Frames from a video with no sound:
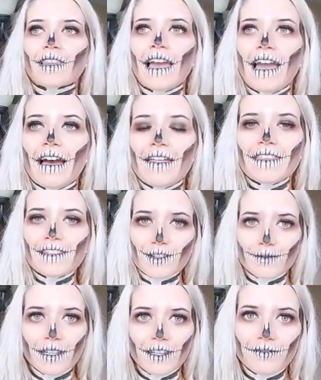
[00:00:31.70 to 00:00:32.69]
And these are
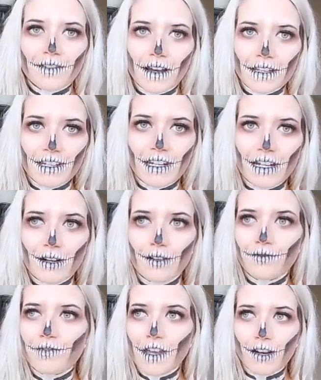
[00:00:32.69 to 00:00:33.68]
really fun, you
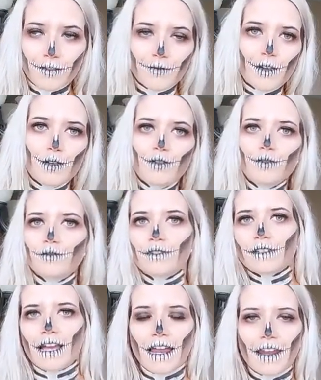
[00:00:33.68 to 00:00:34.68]
know, finger
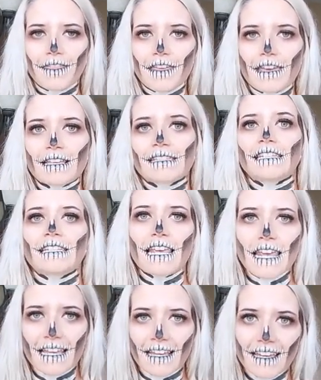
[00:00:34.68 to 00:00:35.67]
food kind of things to
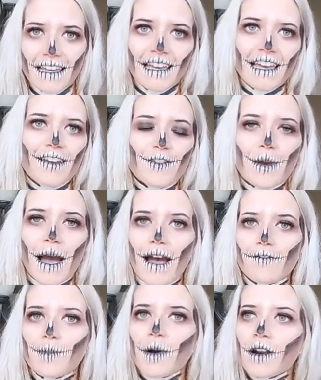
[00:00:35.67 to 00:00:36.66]
take if you
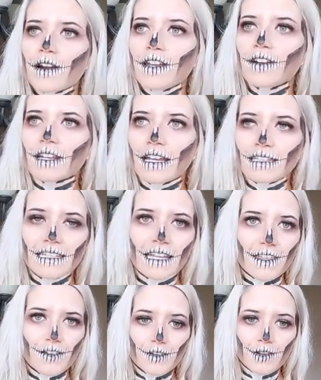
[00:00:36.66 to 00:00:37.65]
have a party or get
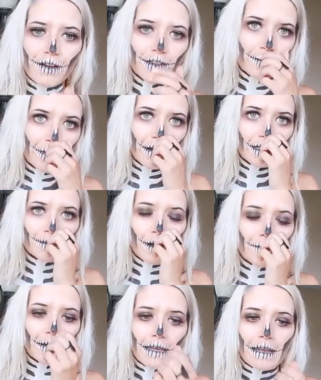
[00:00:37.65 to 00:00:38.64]
together and you have to bring a
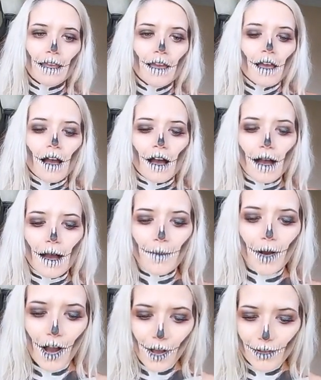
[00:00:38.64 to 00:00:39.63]
small plate.
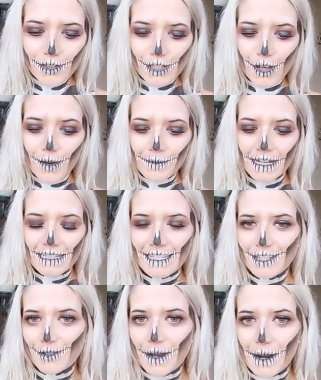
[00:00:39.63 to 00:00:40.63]
Also, I'm going to
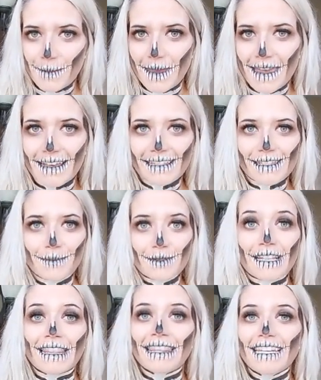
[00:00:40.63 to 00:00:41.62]
teach you how to make some
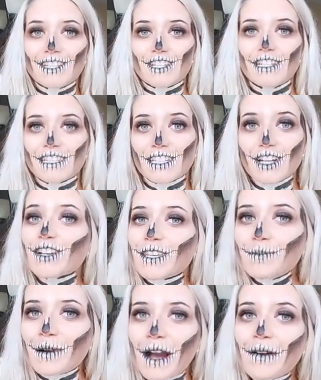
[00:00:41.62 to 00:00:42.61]
delicious cookie
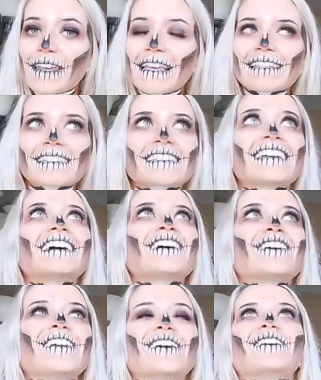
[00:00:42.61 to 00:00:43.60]
brownies.
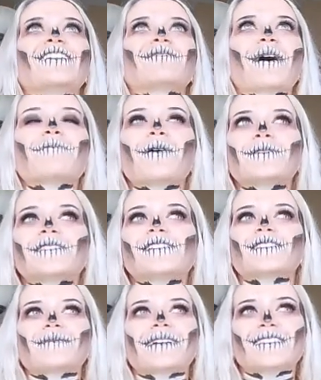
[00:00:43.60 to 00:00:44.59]
Y'all, I post
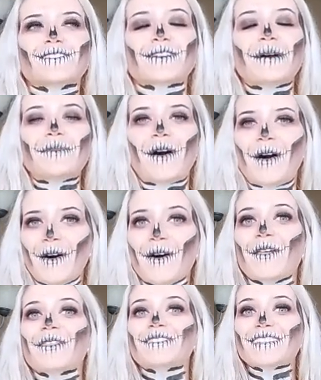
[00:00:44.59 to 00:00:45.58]
these on my Instagram
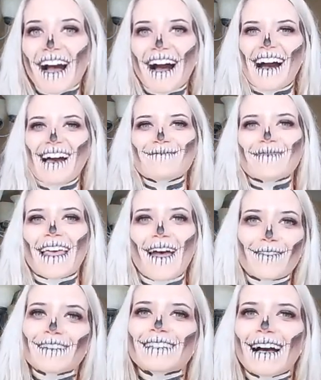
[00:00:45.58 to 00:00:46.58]
all the time, and
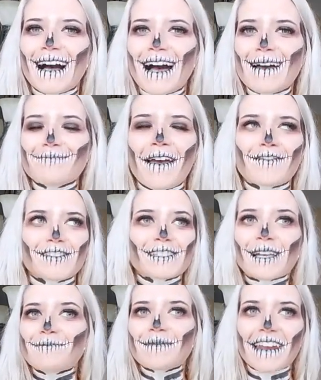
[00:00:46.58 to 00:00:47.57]
every time
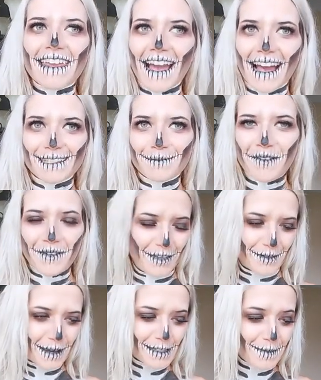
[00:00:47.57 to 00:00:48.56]
somebody asks me for the
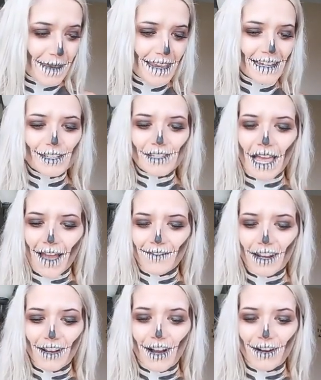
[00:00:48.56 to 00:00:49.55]
recipe, I just
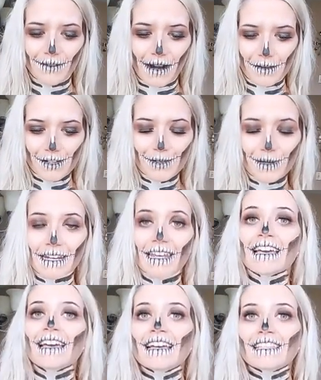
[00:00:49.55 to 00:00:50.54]
haven't gone around to it.
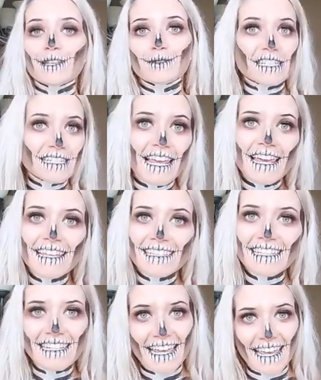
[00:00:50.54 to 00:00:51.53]
So today is
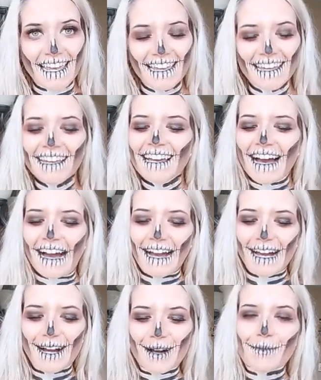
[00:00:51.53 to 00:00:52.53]
the day.
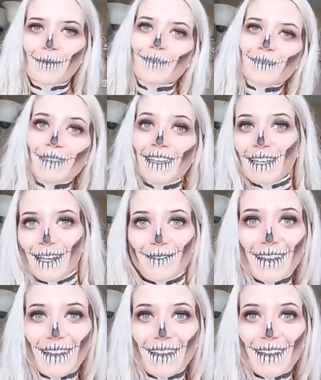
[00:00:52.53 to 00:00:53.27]
Here